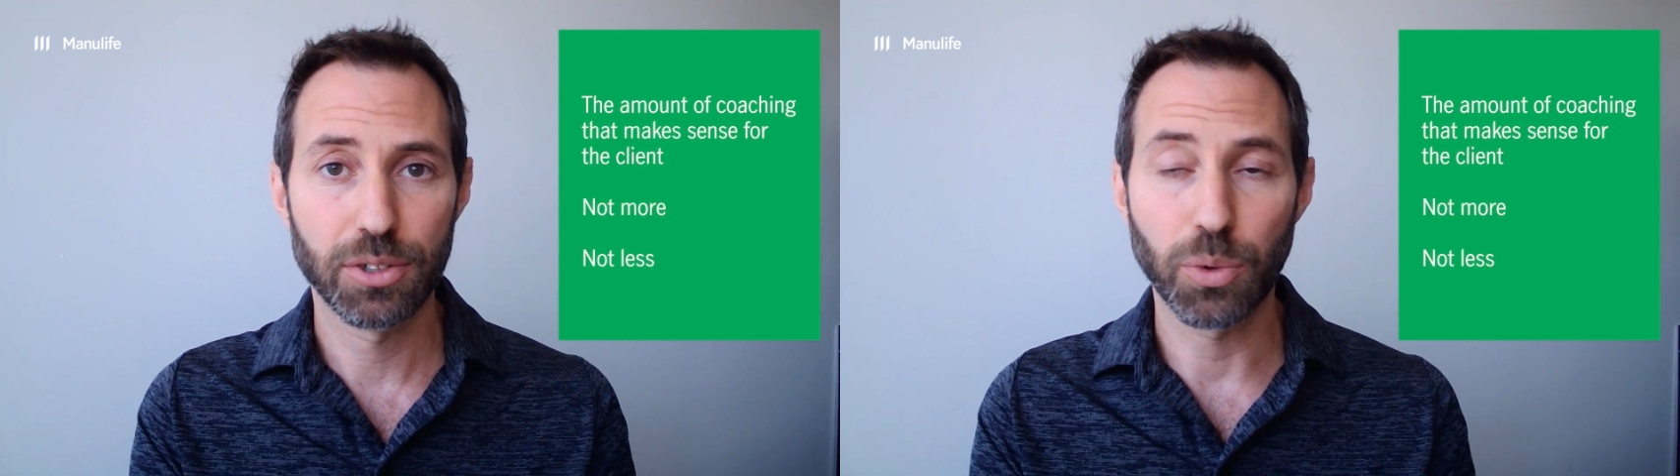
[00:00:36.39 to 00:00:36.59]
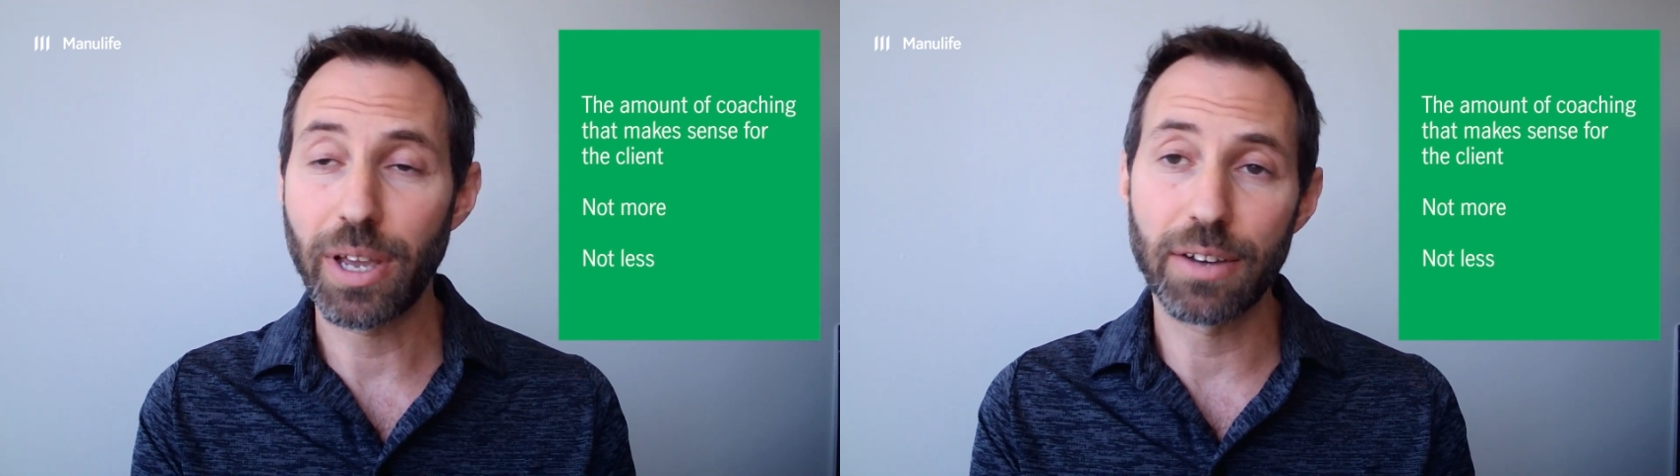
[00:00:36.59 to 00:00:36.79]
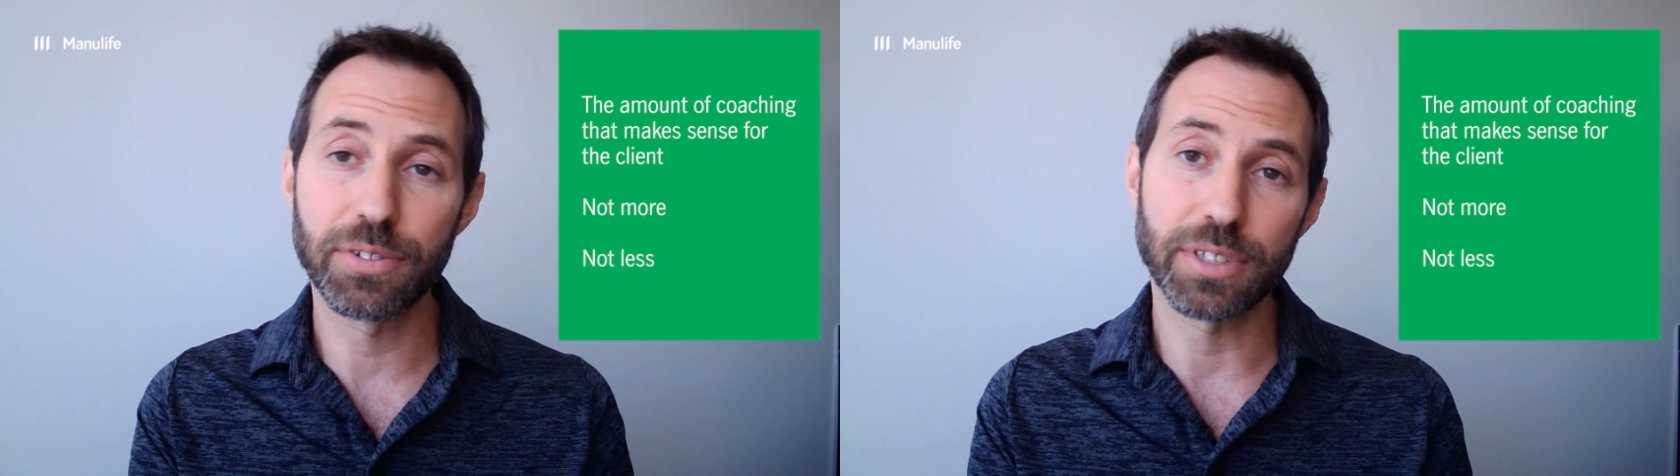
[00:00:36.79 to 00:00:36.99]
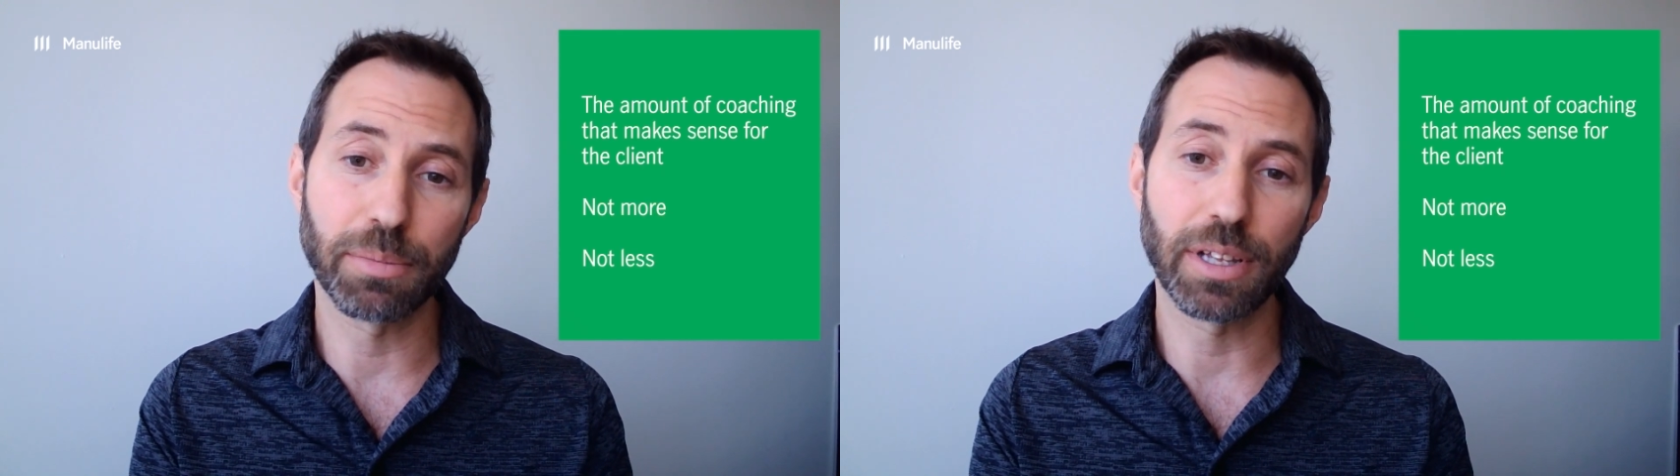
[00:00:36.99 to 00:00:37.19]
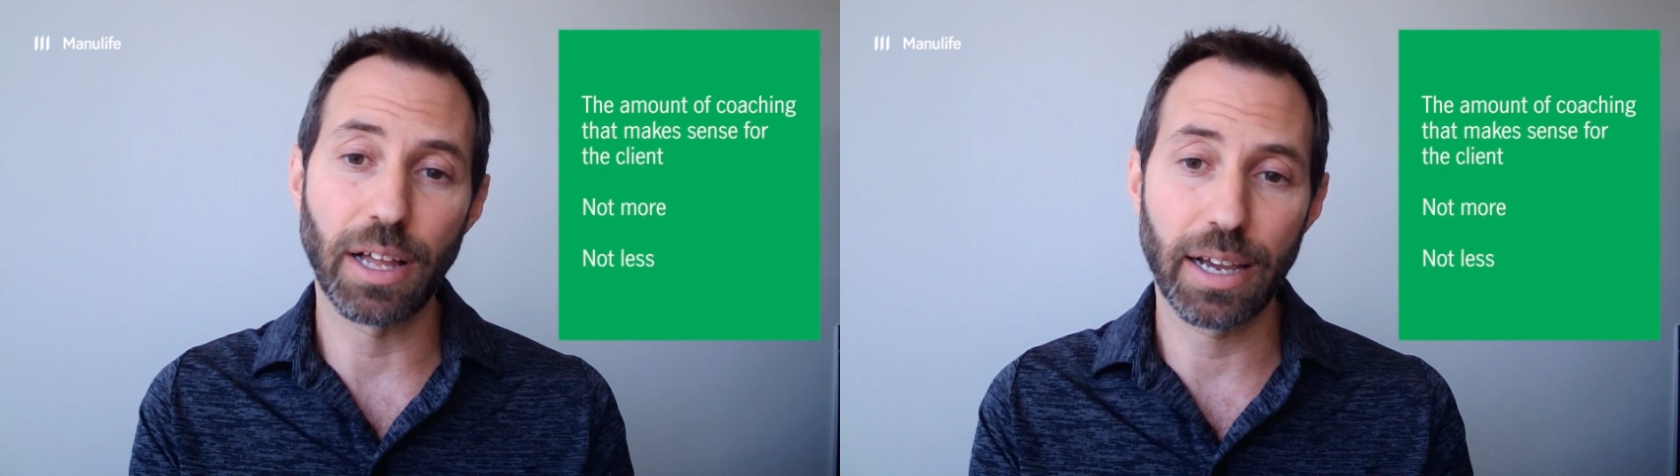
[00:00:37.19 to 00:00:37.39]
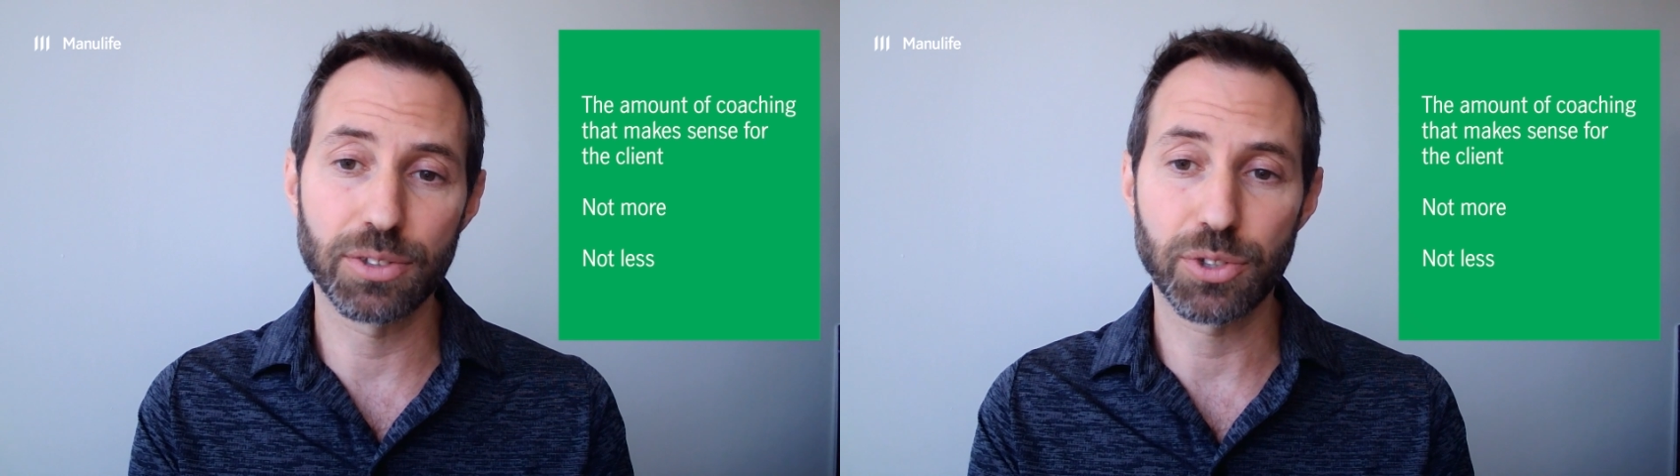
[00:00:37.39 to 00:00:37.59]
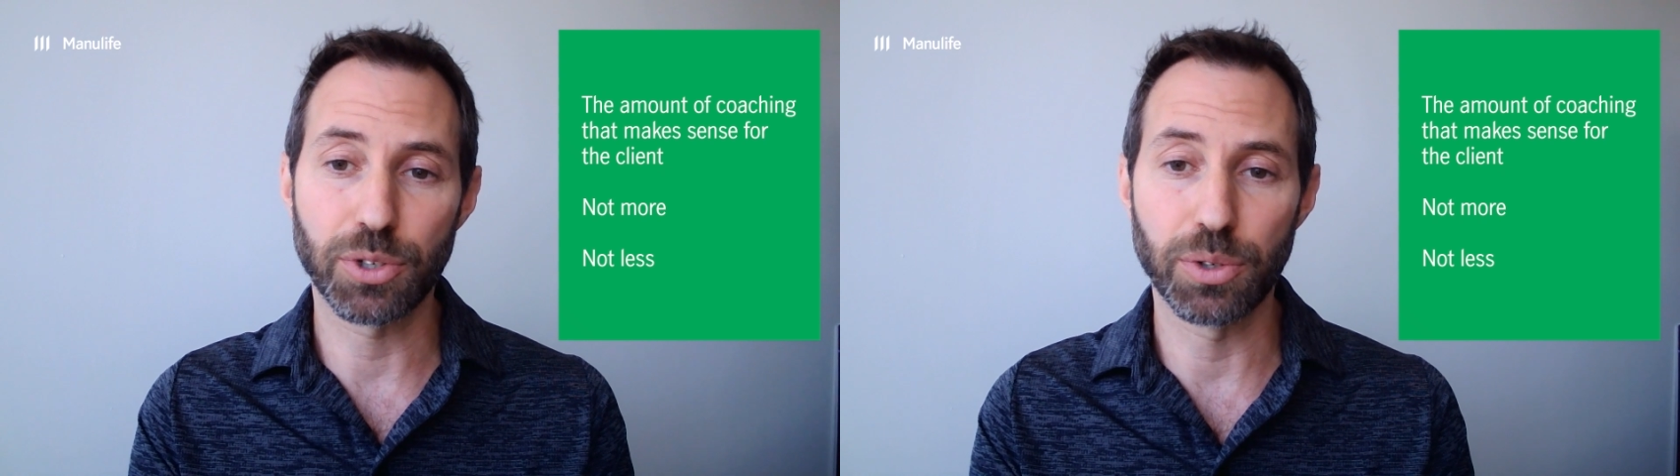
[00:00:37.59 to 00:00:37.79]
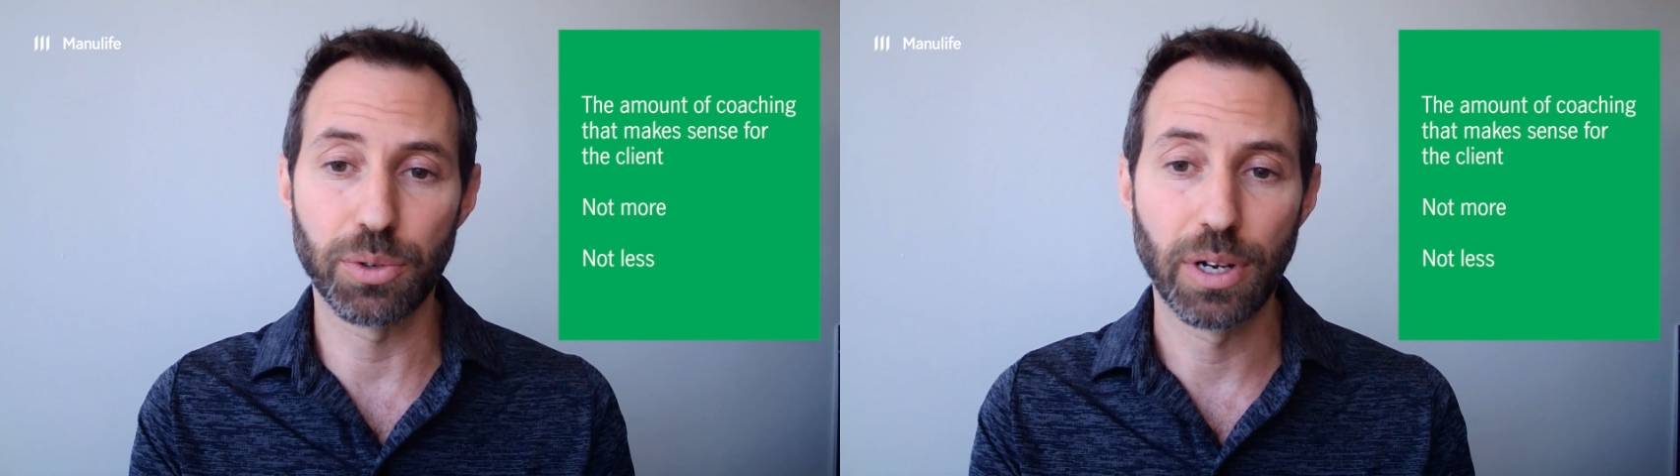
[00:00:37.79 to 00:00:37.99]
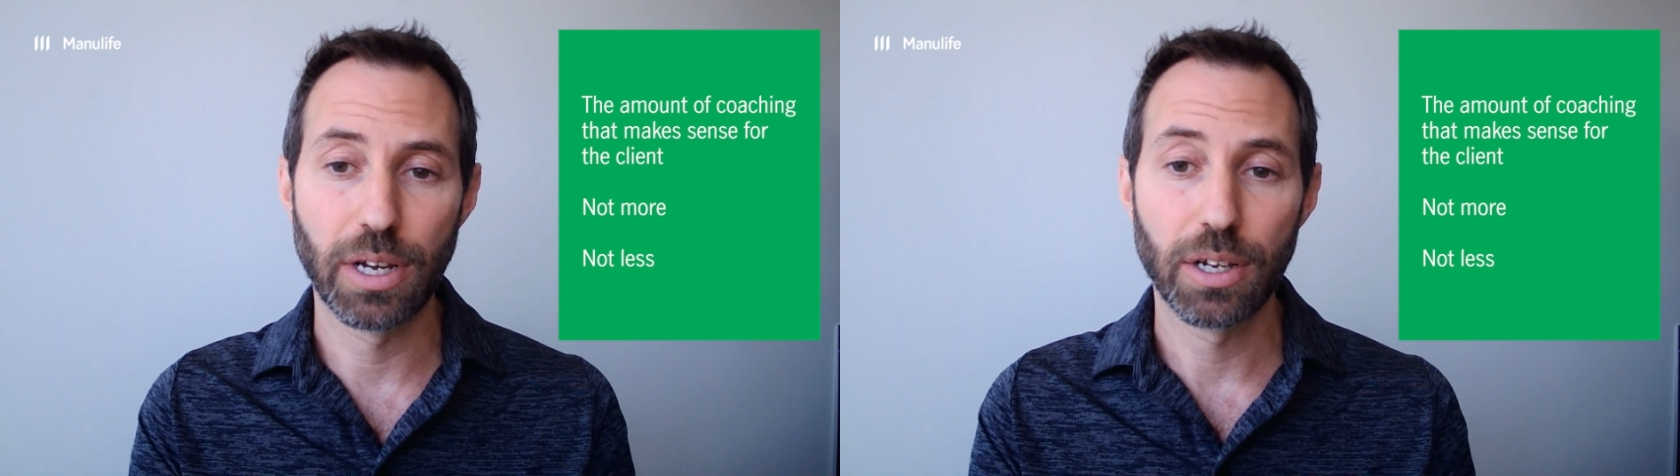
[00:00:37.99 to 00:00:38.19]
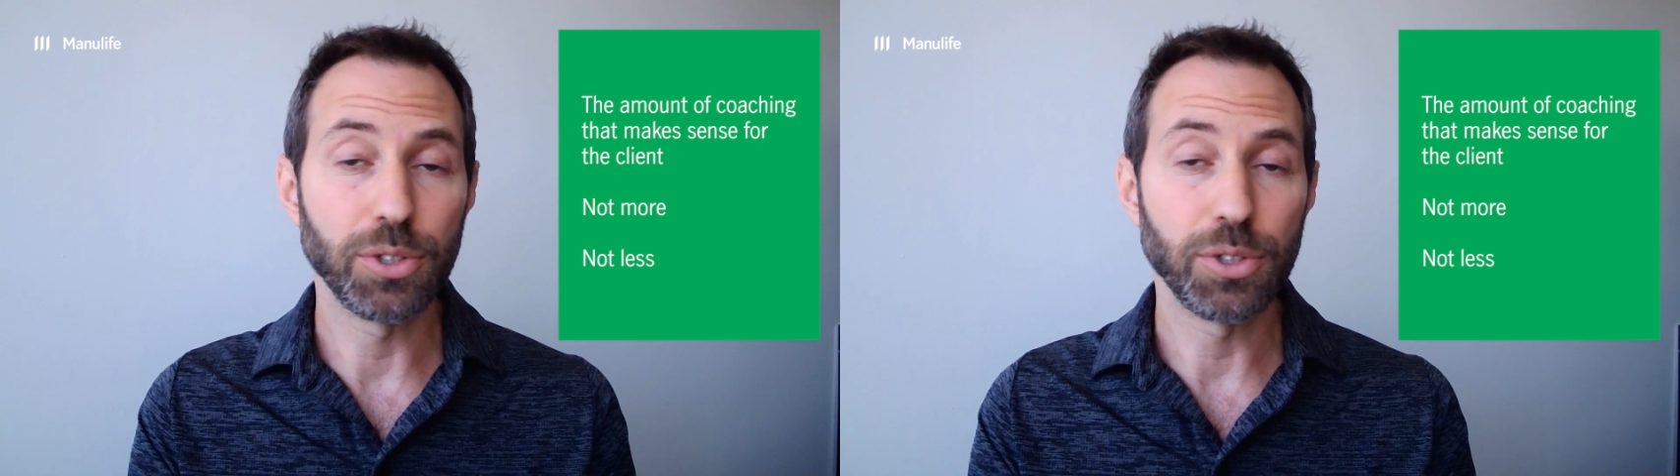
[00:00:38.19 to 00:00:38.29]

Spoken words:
So we have some clients who